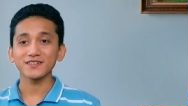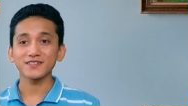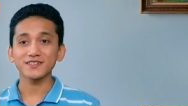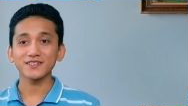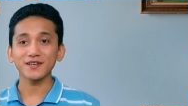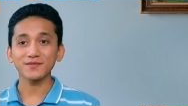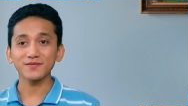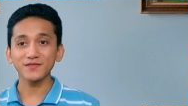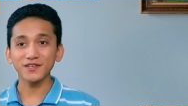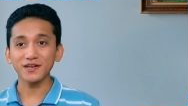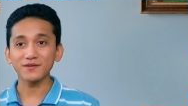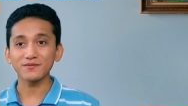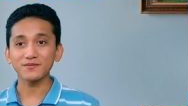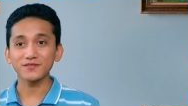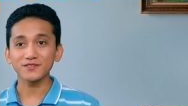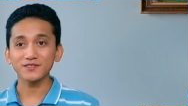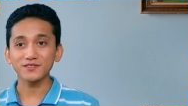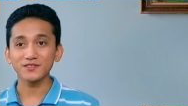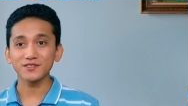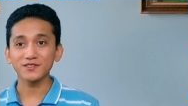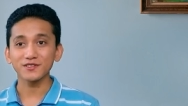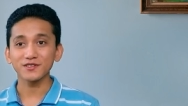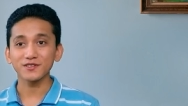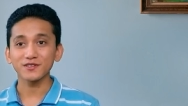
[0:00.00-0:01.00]

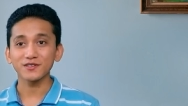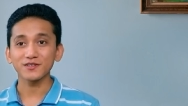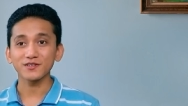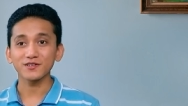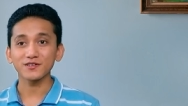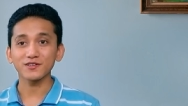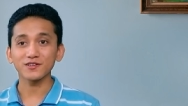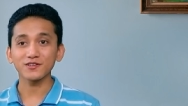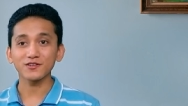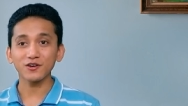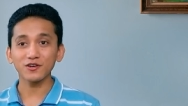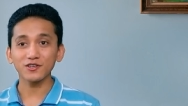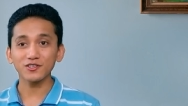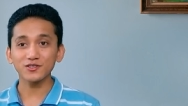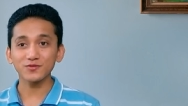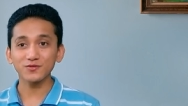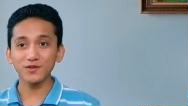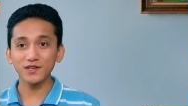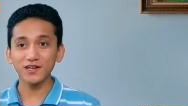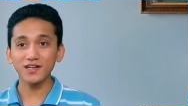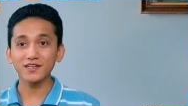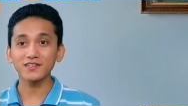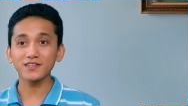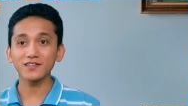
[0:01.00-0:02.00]
Sometimes the talks
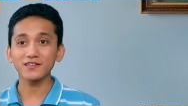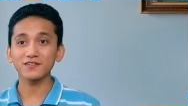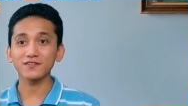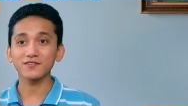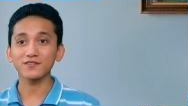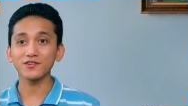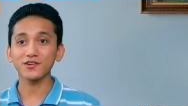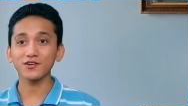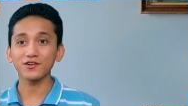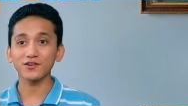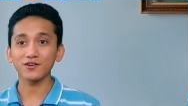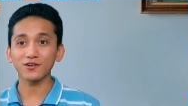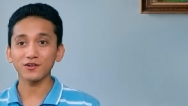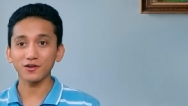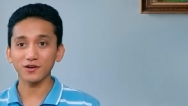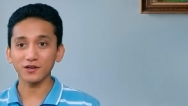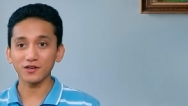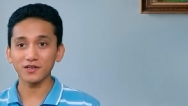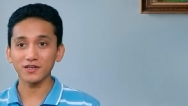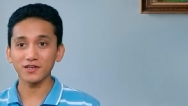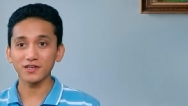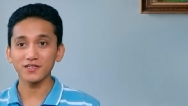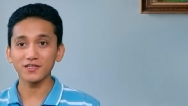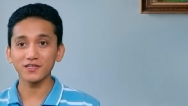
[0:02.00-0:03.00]
went until 3
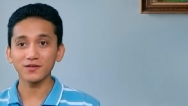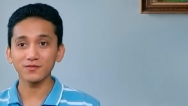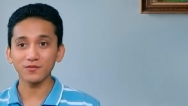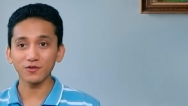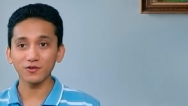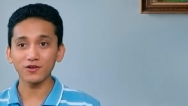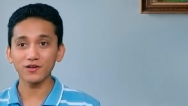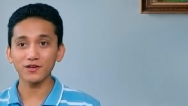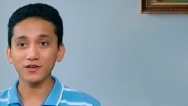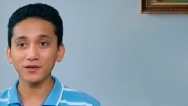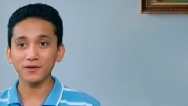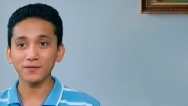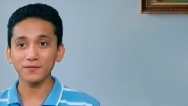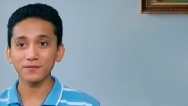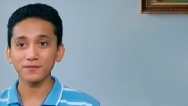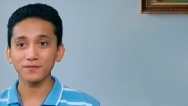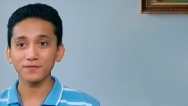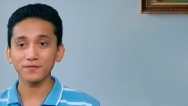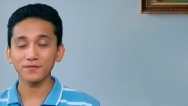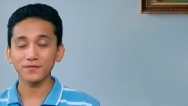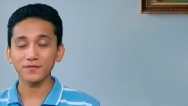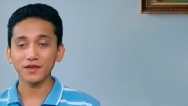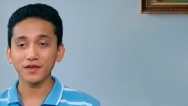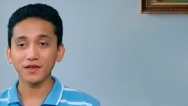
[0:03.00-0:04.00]
o'clock in the morning,
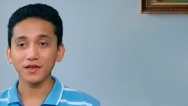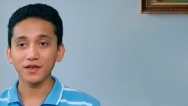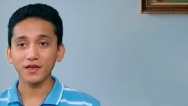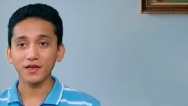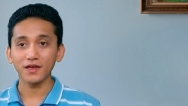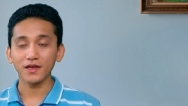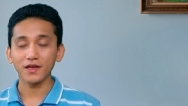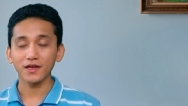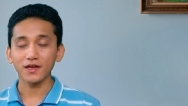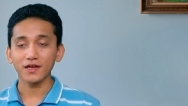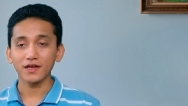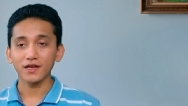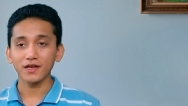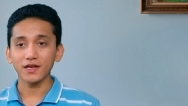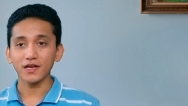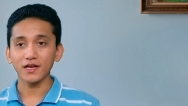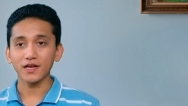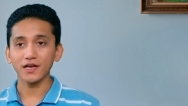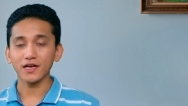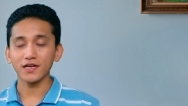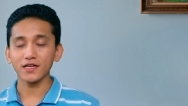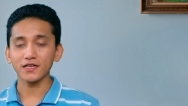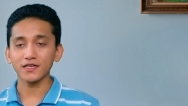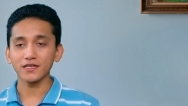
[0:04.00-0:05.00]

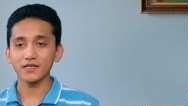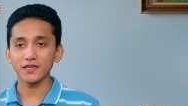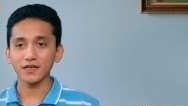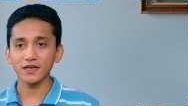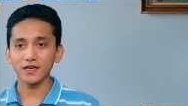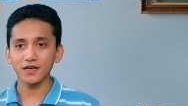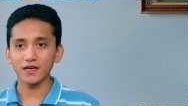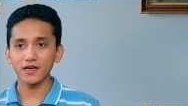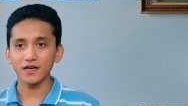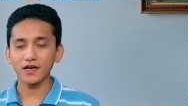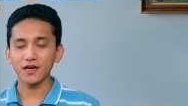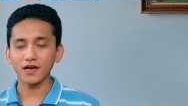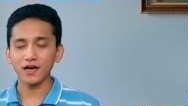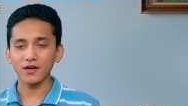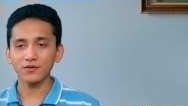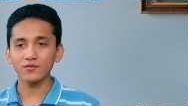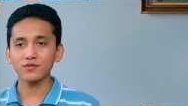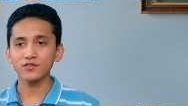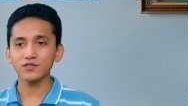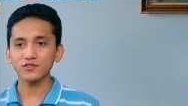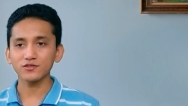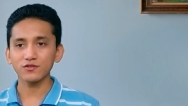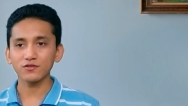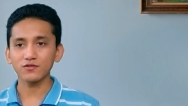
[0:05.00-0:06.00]
and I
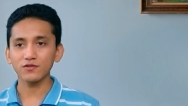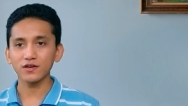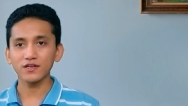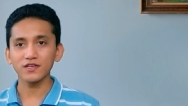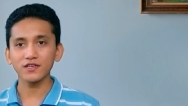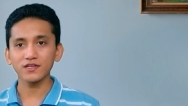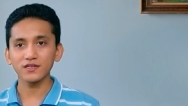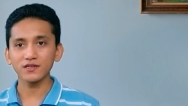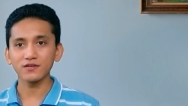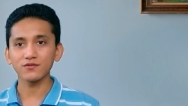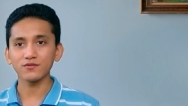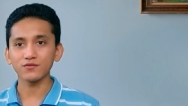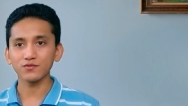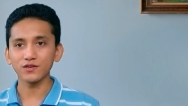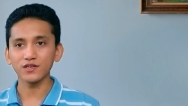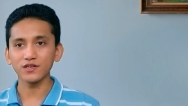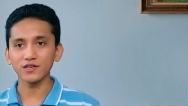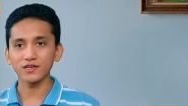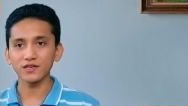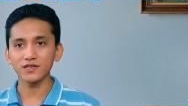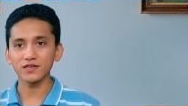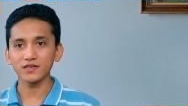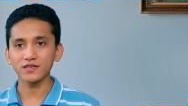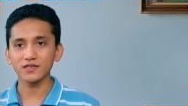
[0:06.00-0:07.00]
was already
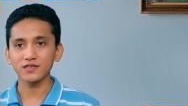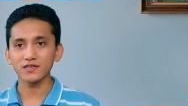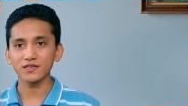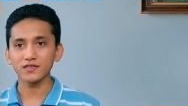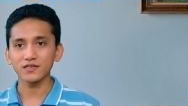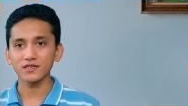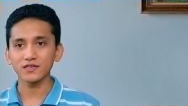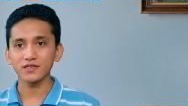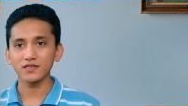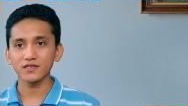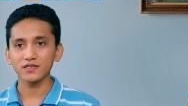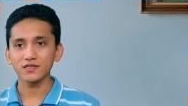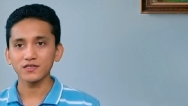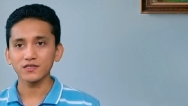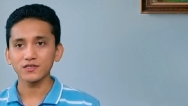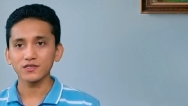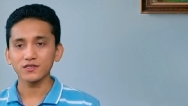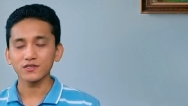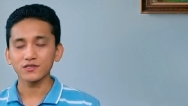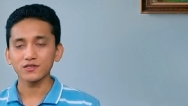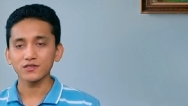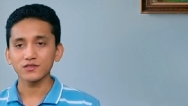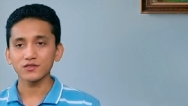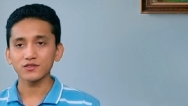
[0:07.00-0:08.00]
weak,
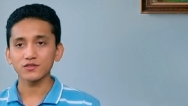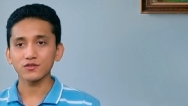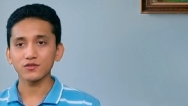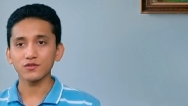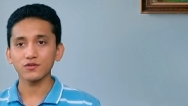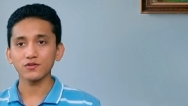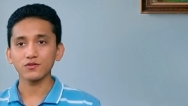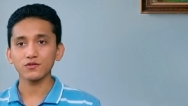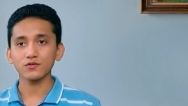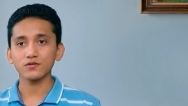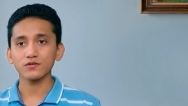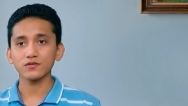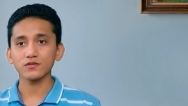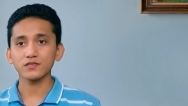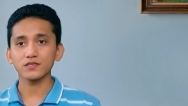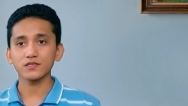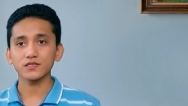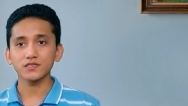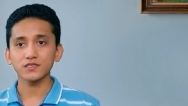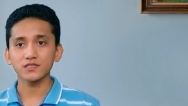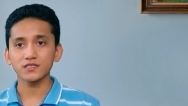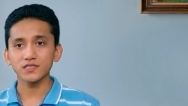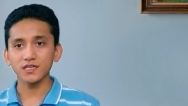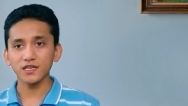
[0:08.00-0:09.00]
so
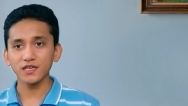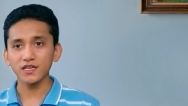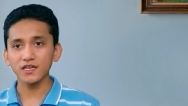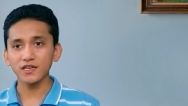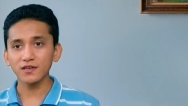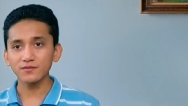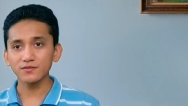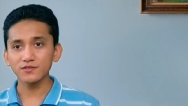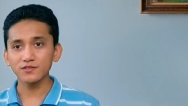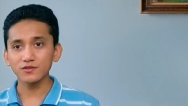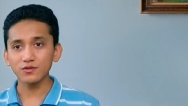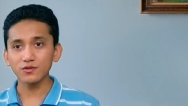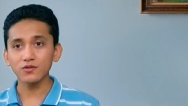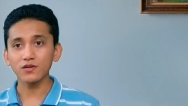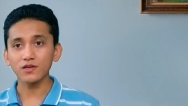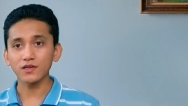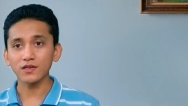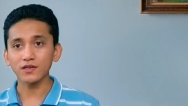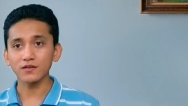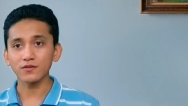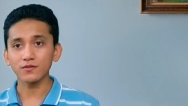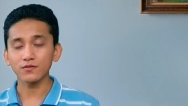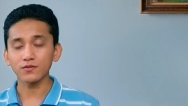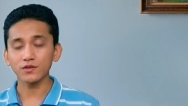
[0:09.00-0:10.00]
staying up so
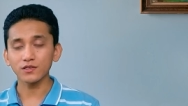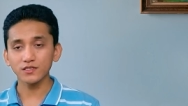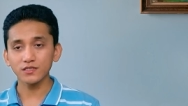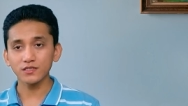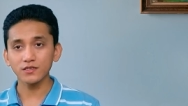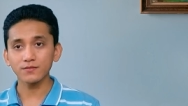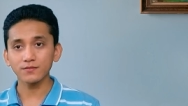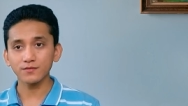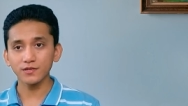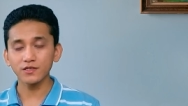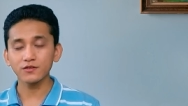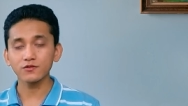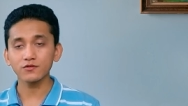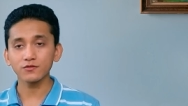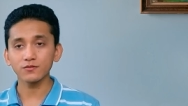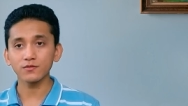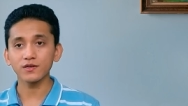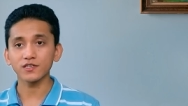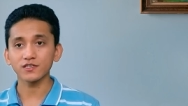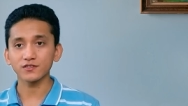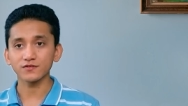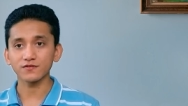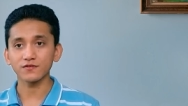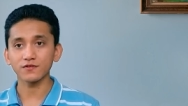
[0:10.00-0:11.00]
late was a bit too
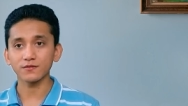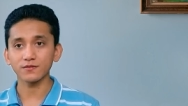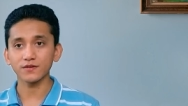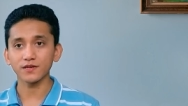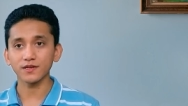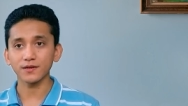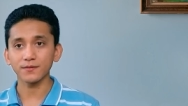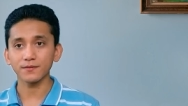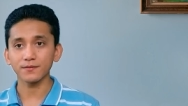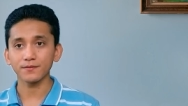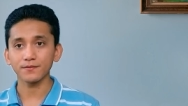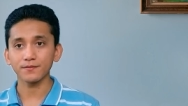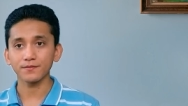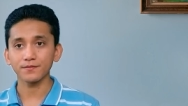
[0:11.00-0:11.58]
much for me.